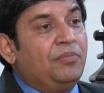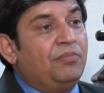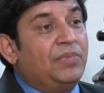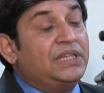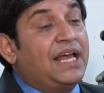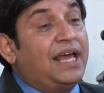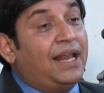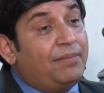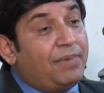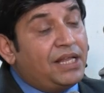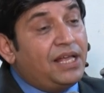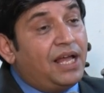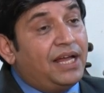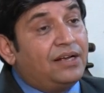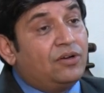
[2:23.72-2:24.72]
But the
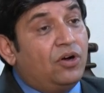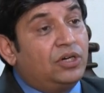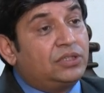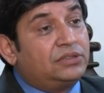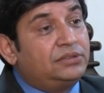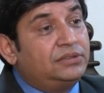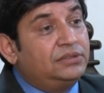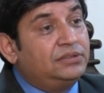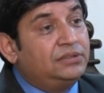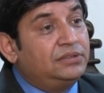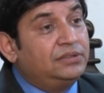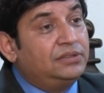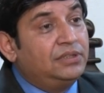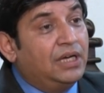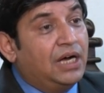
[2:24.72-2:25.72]
Allahabad High Court
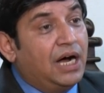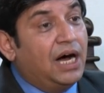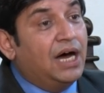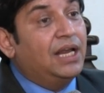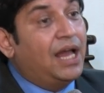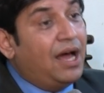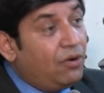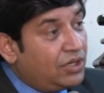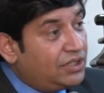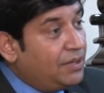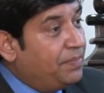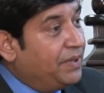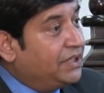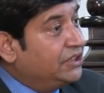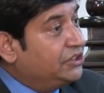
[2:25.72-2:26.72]
allowed
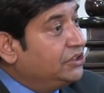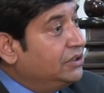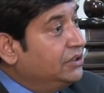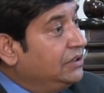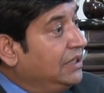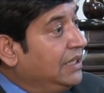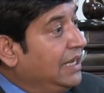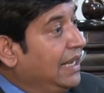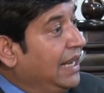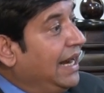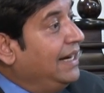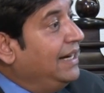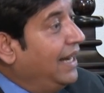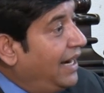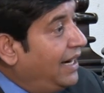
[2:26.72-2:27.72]
the petition
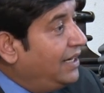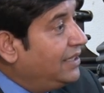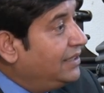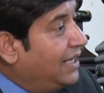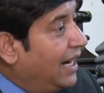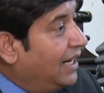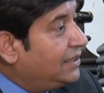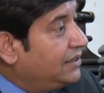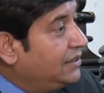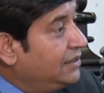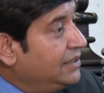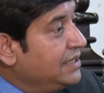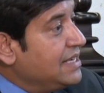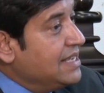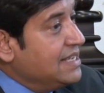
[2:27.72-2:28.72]
and held that
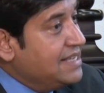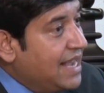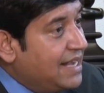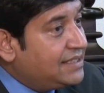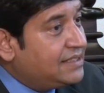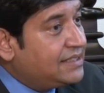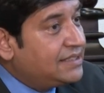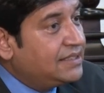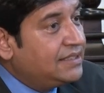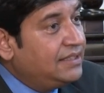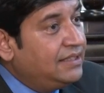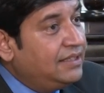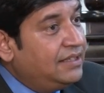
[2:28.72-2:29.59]
yes,